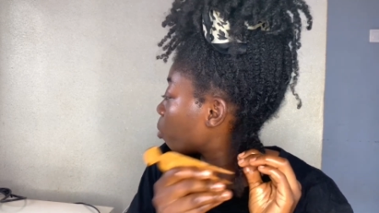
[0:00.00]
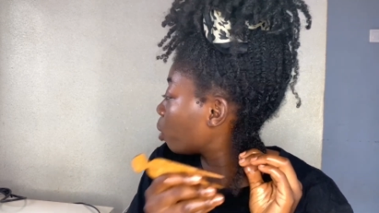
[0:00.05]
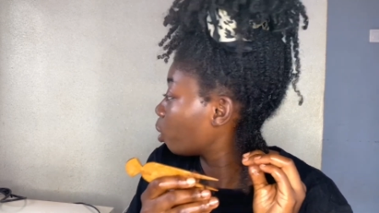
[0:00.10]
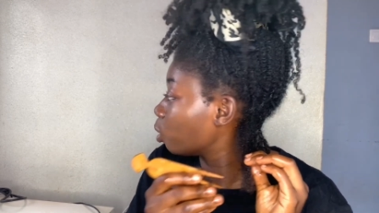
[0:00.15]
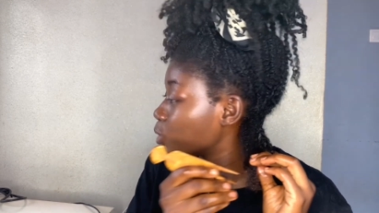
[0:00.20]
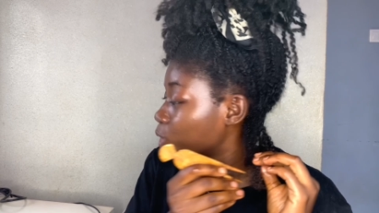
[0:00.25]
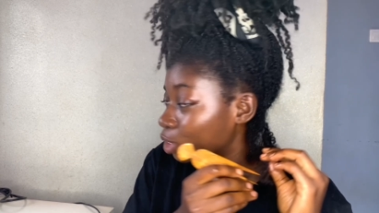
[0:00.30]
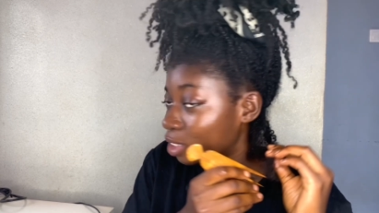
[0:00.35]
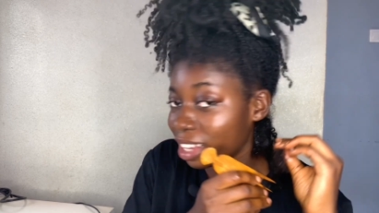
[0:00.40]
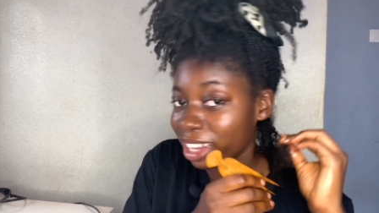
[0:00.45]
my
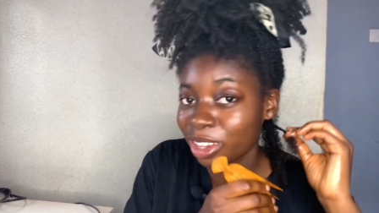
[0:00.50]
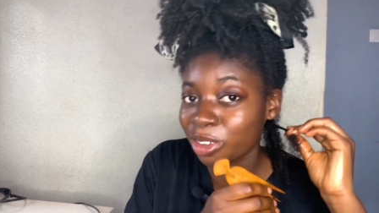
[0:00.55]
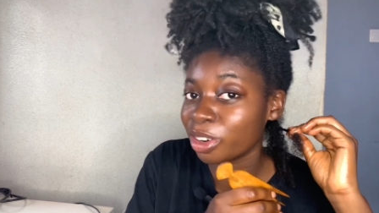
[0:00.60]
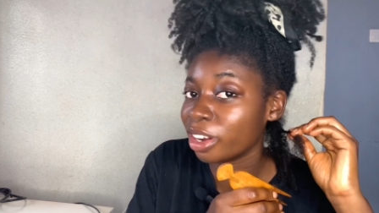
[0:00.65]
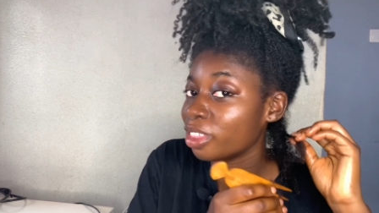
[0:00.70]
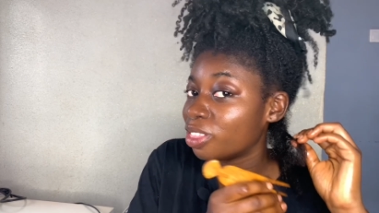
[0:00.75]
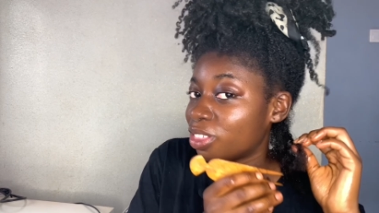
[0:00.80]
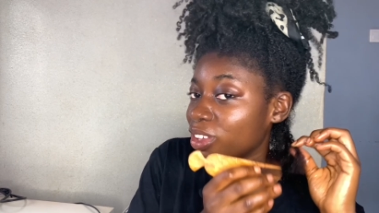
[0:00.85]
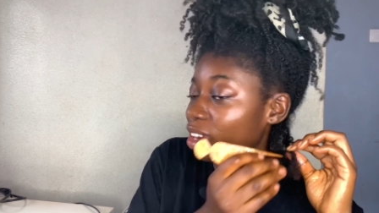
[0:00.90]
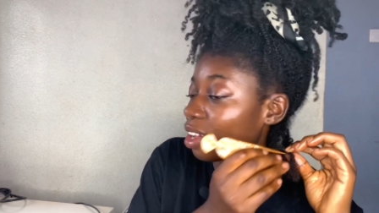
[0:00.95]
own to take
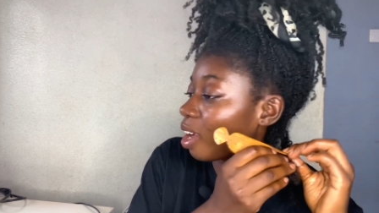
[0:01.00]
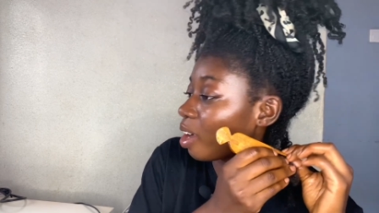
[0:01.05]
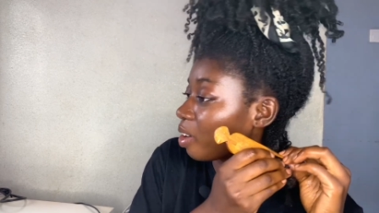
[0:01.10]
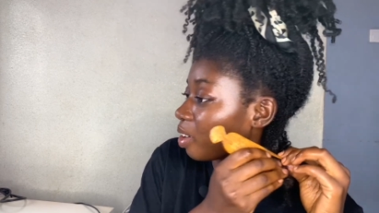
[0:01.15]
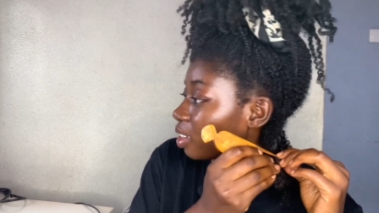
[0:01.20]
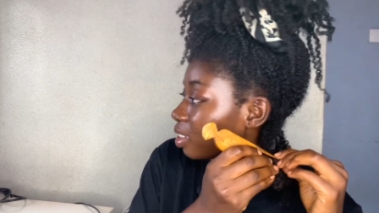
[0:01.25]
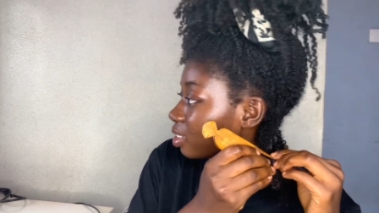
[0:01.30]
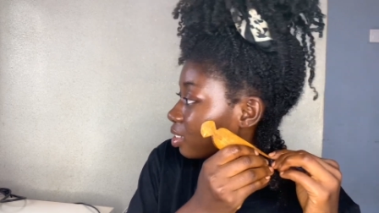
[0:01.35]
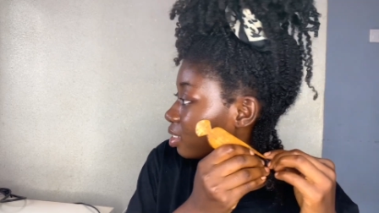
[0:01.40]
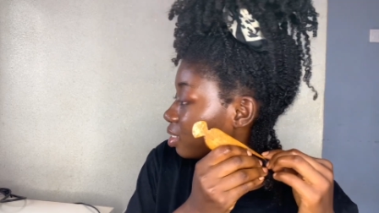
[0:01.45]
only 3
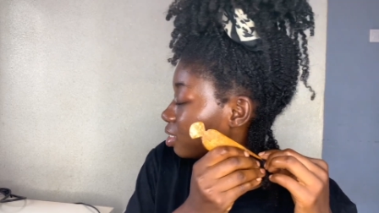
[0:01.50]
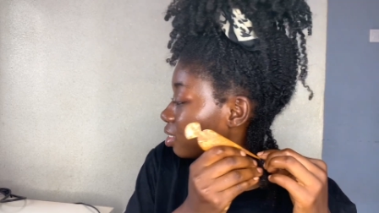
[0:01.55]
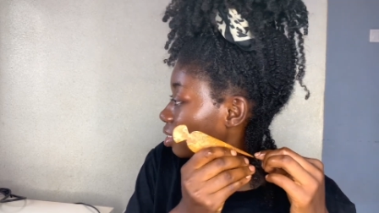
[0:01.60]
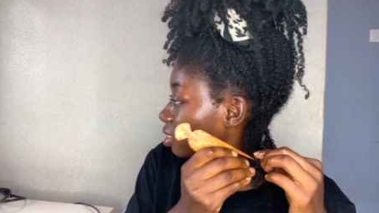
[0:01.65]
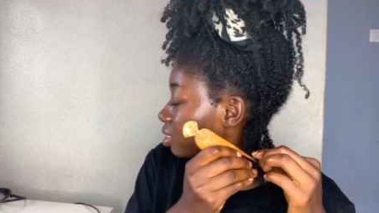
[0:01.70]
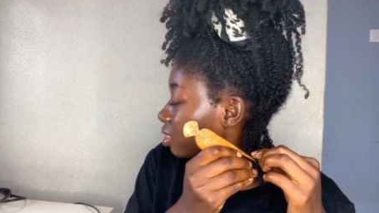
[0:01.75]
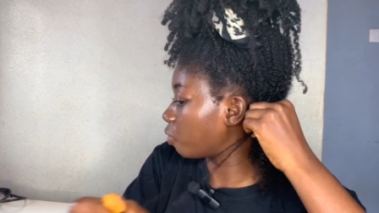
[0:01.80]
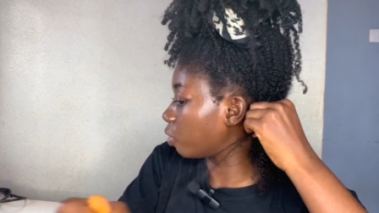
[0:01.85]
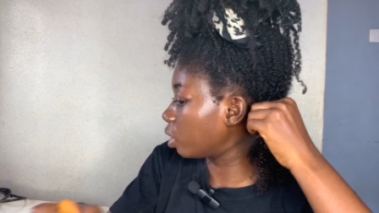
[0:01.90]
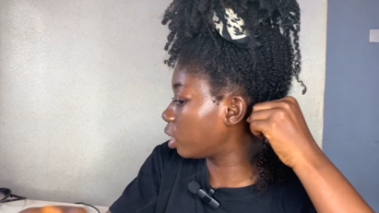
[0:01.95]
hours.
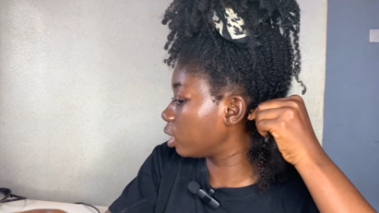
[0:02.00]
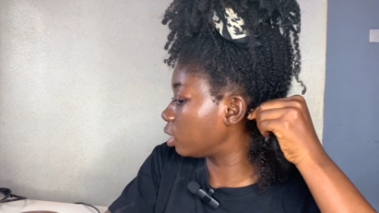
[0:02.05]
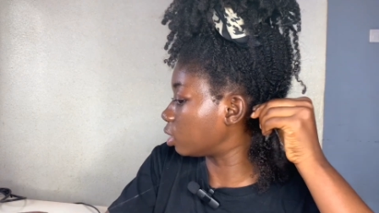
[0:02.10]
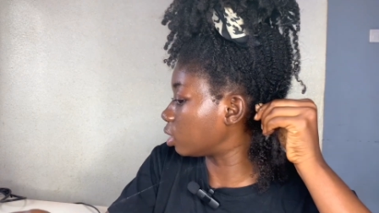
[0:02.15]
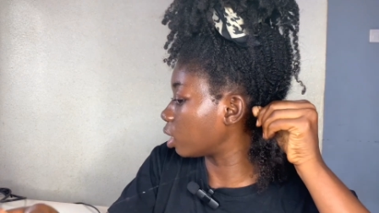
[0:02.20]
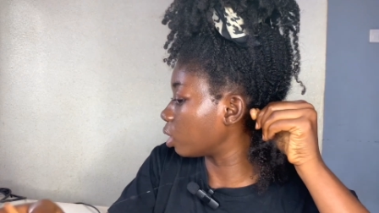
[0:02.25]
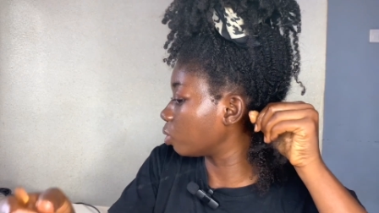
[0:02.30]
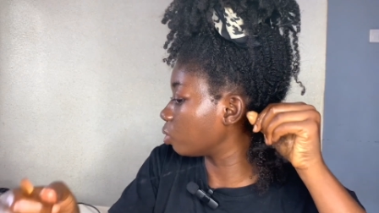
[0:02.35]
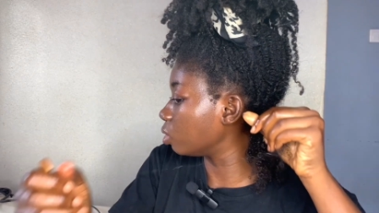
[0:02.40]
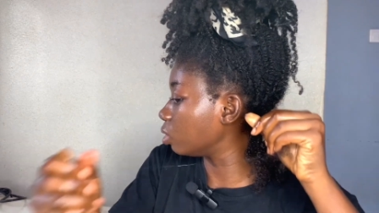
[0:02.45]
I've already
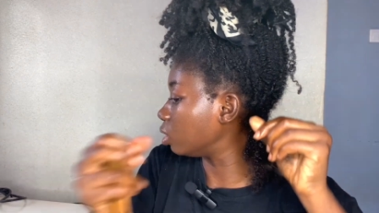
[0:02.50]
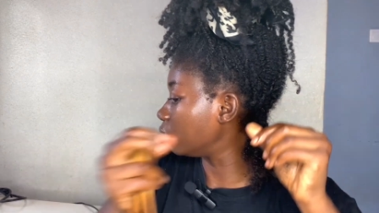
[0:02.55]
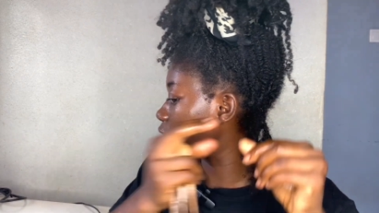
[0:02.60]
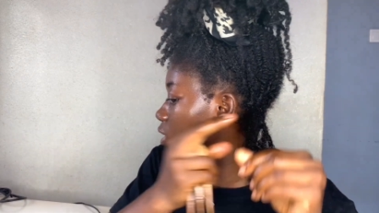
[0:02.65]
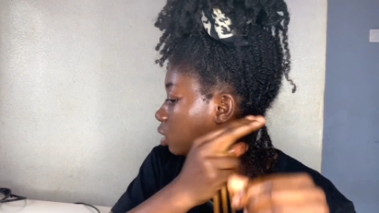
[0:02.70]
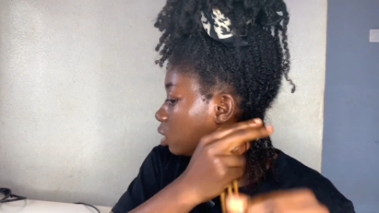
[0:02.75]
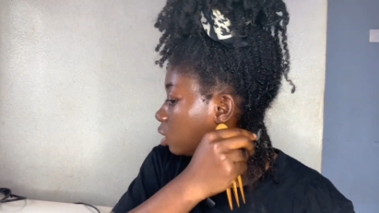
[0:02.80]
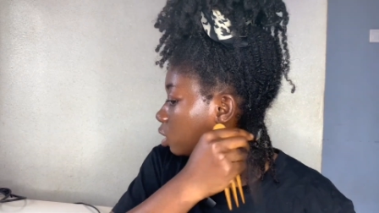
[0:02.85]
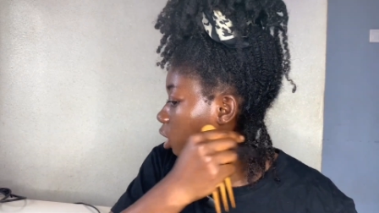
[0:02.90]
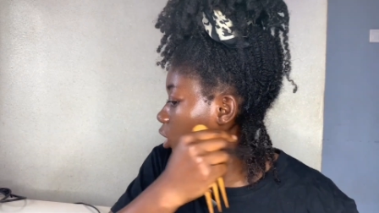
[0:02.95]
detangled this
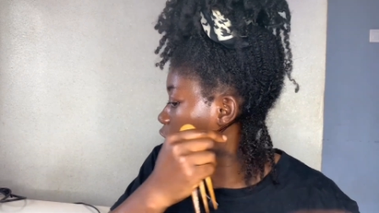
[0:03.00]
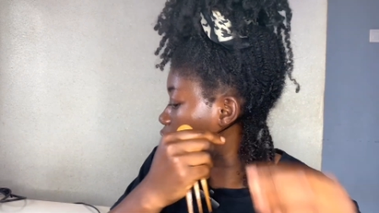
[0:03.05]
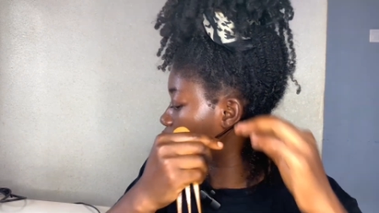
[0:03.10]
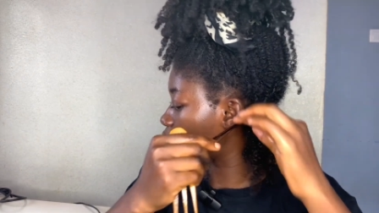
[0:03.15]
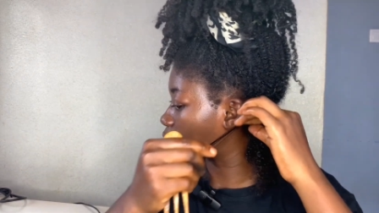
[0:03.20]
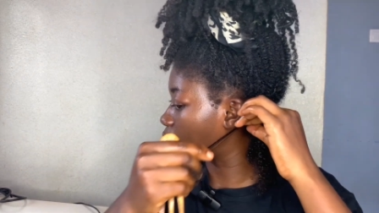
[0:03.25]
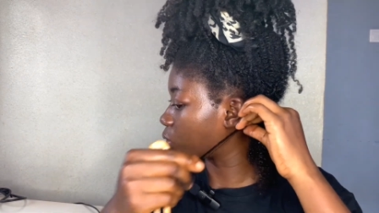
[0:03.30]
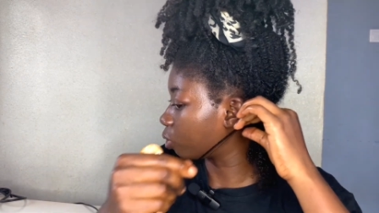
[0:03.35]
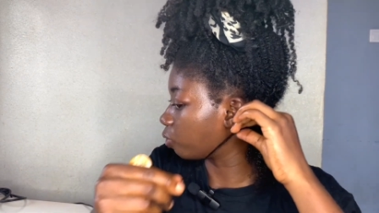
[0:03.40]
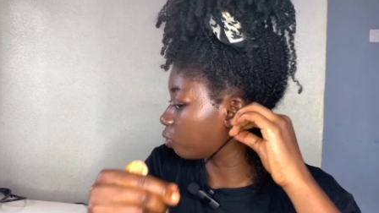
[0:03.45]

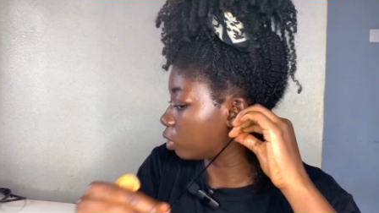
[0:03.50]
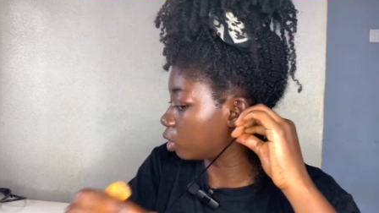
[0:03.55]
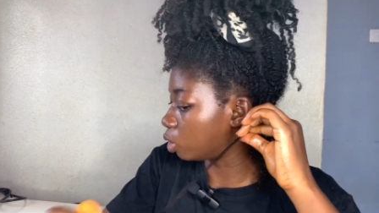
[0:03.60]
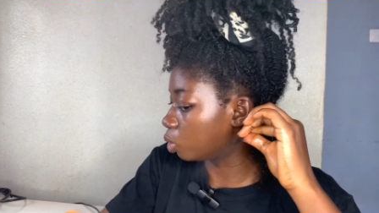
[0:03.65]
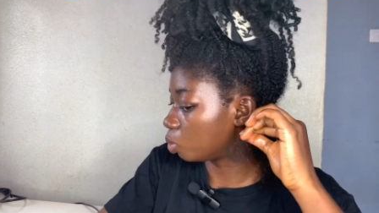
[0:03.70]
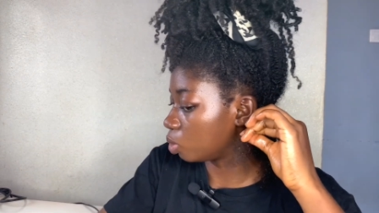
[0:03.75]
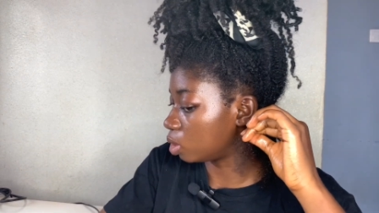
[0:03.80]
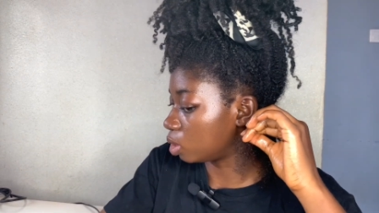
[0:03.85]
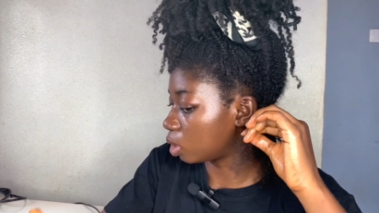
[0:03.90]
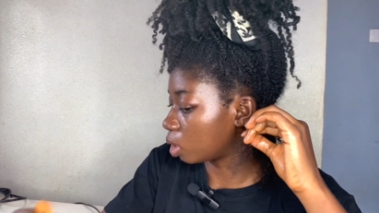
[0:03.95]
section of the
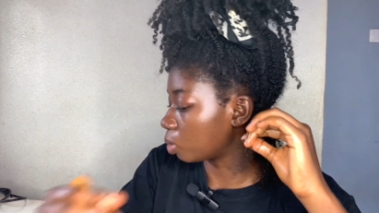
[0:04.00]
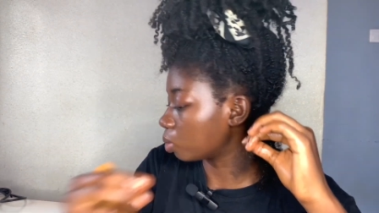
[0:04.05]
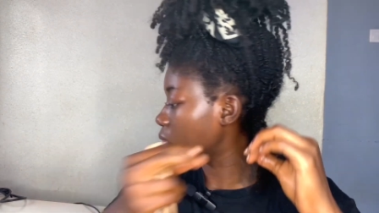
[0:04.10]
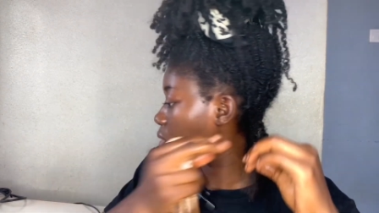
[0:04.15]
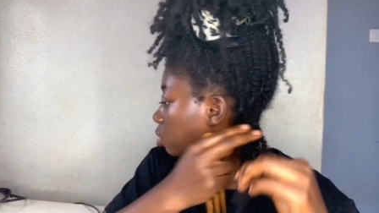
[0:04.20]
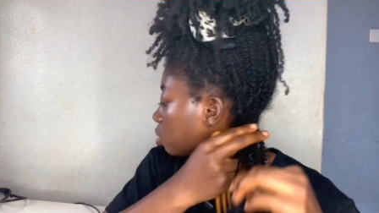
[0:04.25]
twist out,